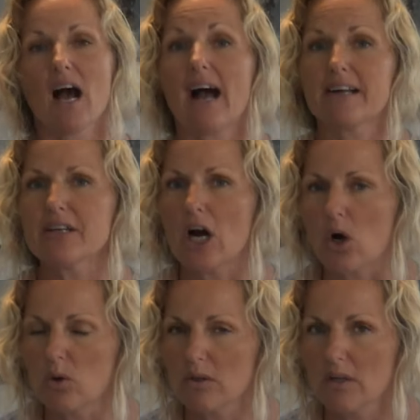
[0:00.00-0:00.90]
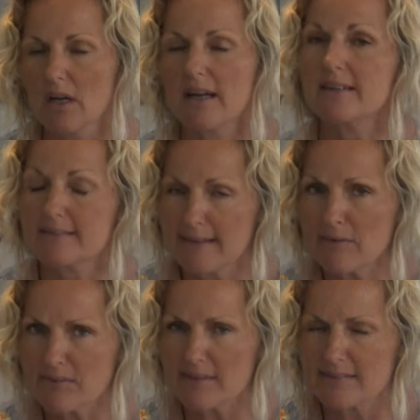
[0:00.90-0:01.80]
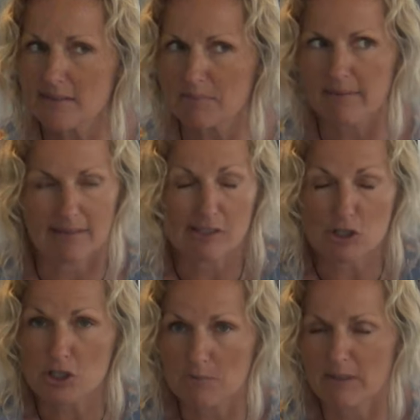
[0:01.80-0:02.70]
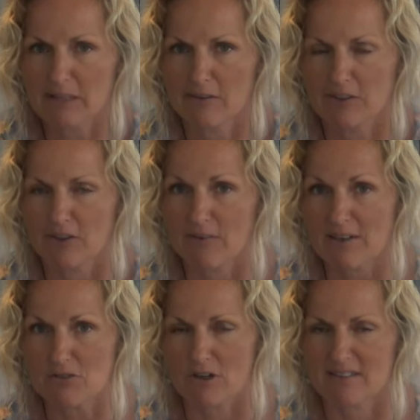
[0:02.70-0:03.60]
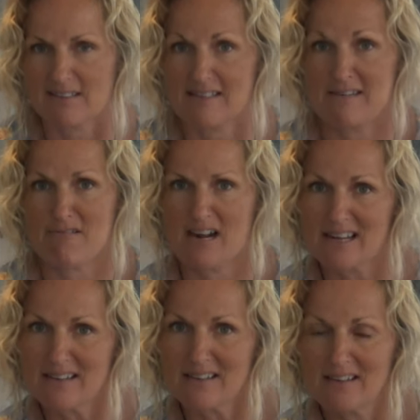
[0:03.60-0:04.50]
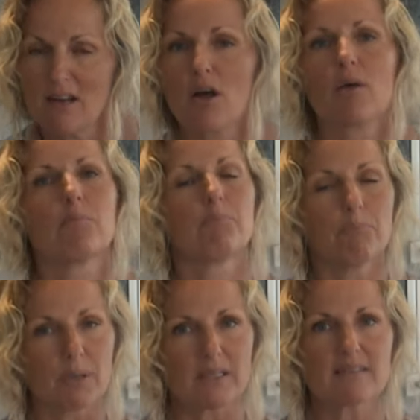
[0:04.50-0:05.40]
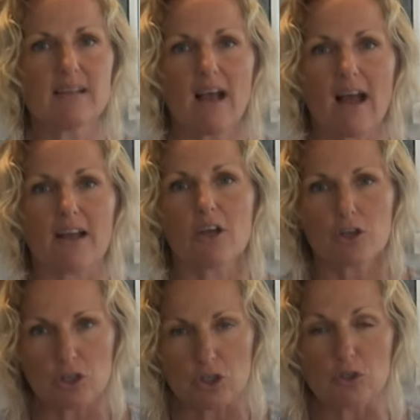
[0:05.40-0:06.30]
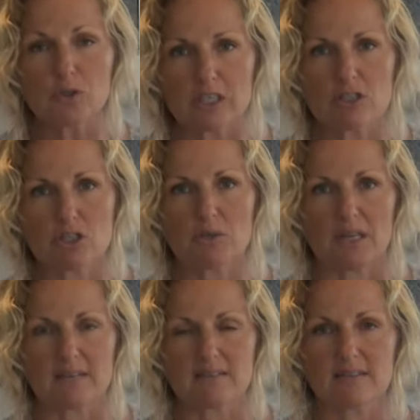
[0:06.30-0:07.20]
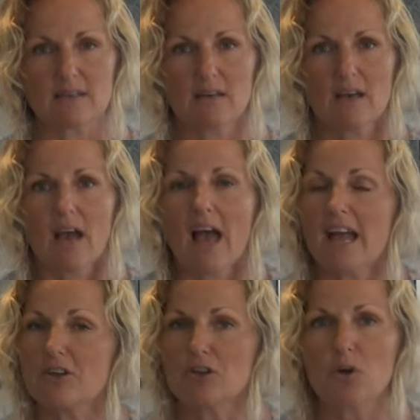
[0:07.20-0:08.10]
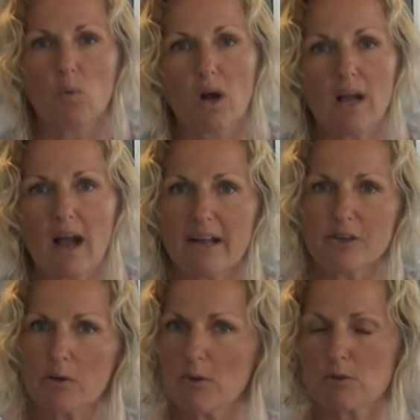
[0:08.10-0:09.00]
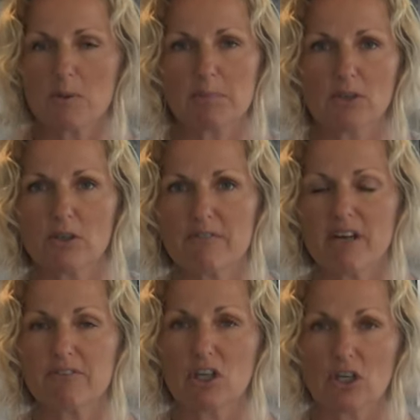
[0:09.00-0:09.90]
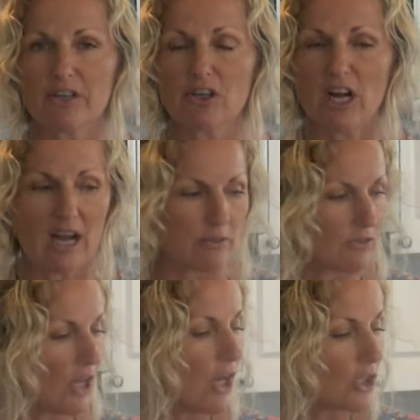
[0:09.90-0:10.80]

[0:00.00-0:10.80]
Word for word: I know, it sounds like something that you should be going to a restaurant to eat, right? But it's not. You can do this. And you know what? I know most people don't even have curry in your house.